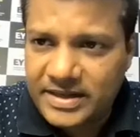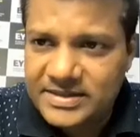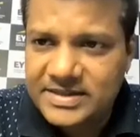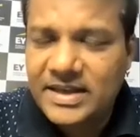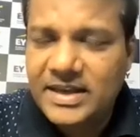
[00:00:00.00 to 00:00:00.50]

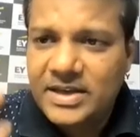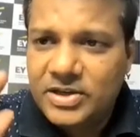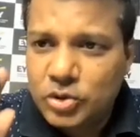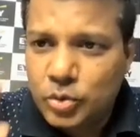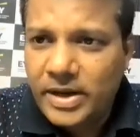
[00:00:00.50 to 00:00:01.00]
All
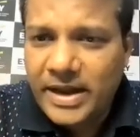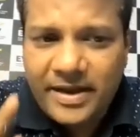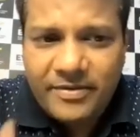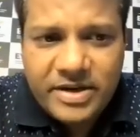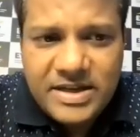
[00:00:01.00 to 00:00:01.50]

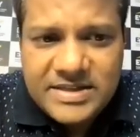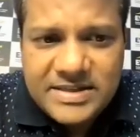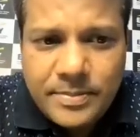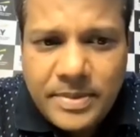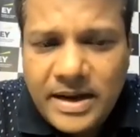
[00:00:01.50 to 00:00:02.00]
parties
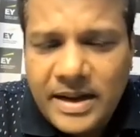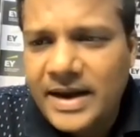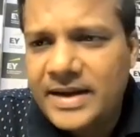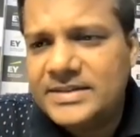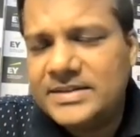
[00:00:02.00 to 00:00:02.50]
should
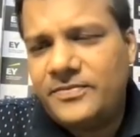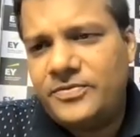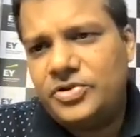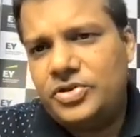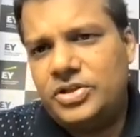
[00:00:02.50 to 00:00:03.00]
have
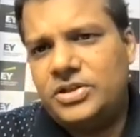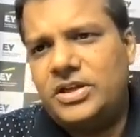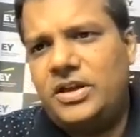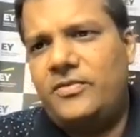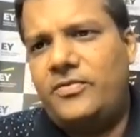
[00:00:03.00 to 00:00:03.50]
reasonable
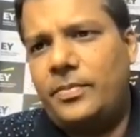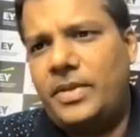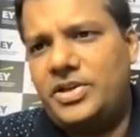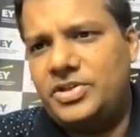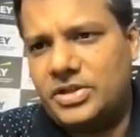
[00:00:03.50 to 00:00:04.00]
and
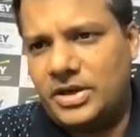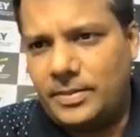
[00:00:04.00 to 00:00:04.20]
sufficient